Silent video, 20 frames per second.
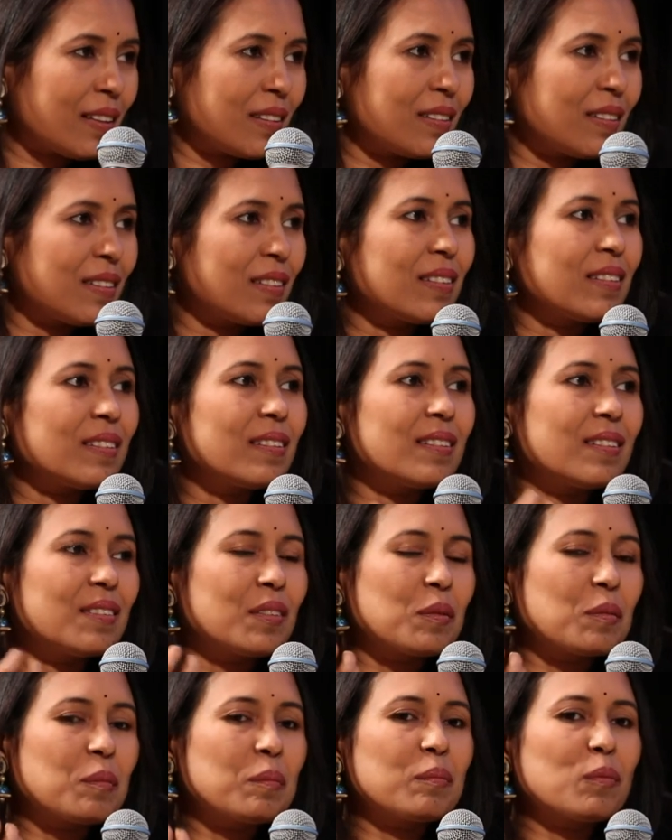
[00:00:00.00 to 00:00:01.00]
And
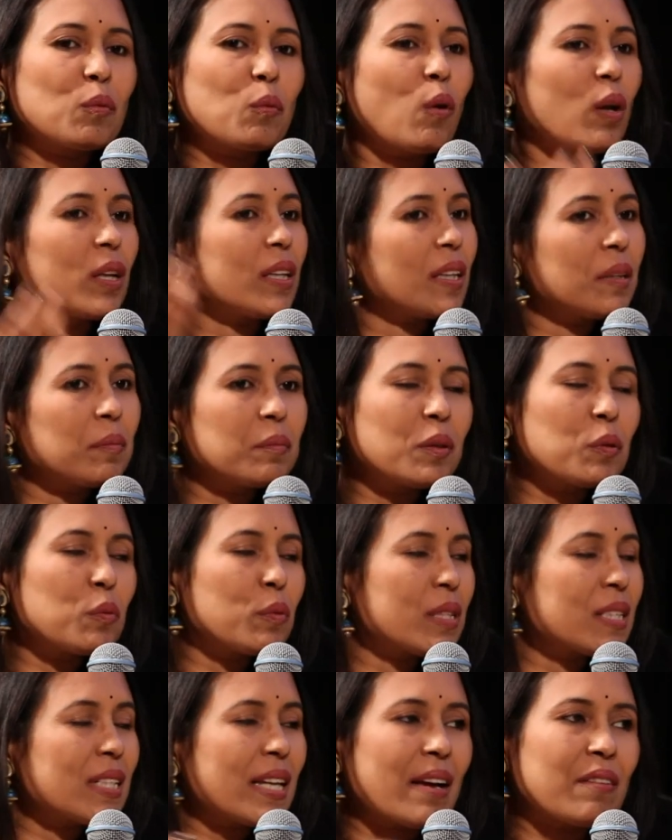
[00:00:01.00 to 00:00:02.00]
whatever
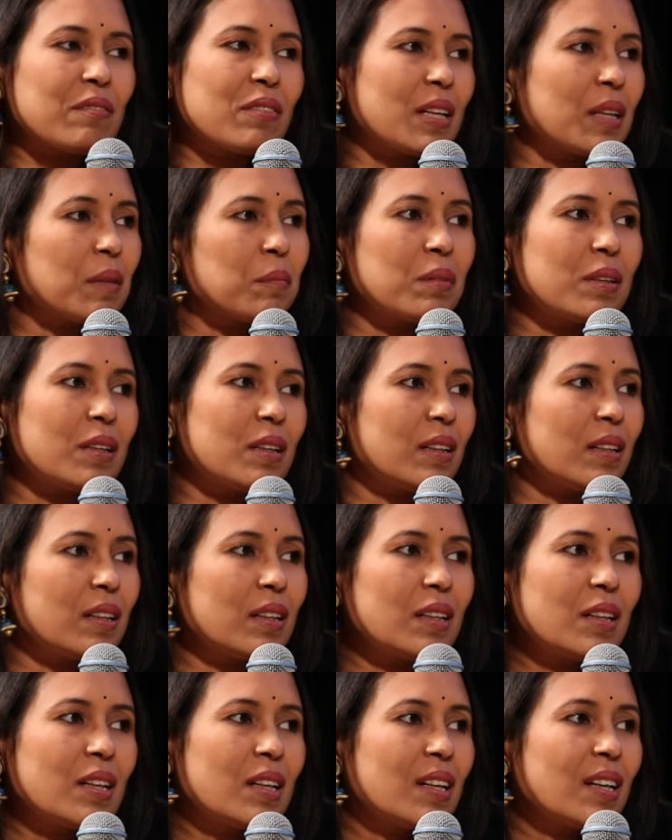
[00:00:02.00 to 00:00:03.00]
was available,
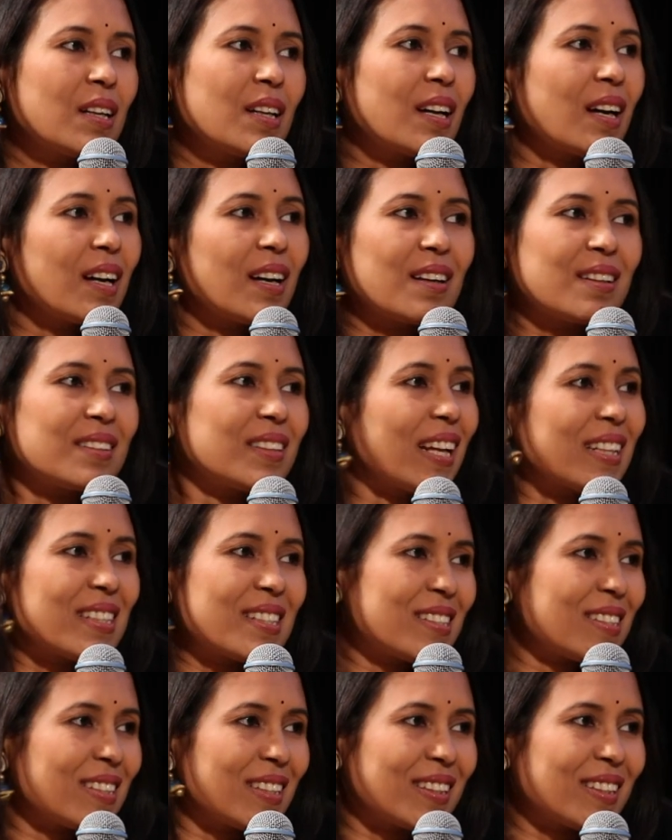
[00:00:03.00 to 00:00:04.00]

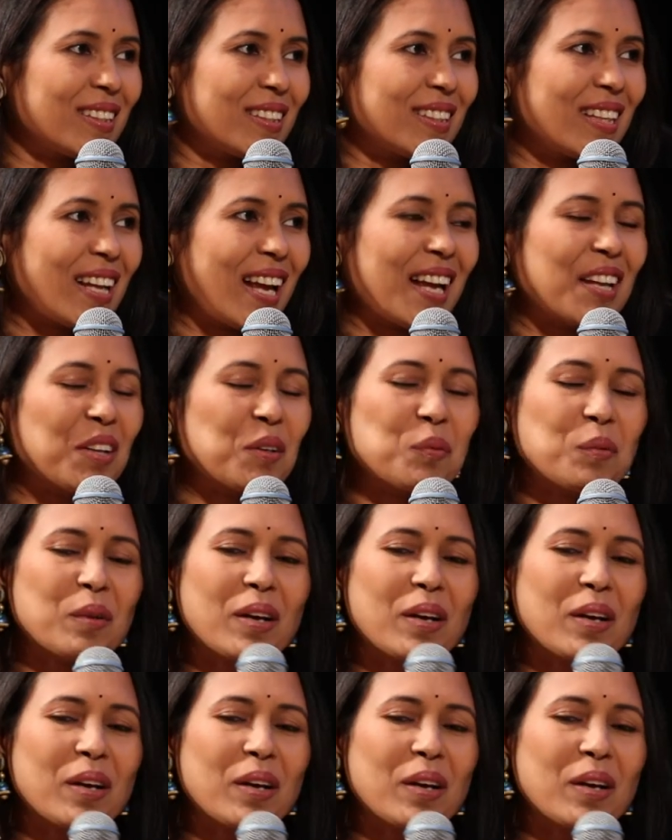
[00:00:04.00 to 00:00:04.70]
that's it. And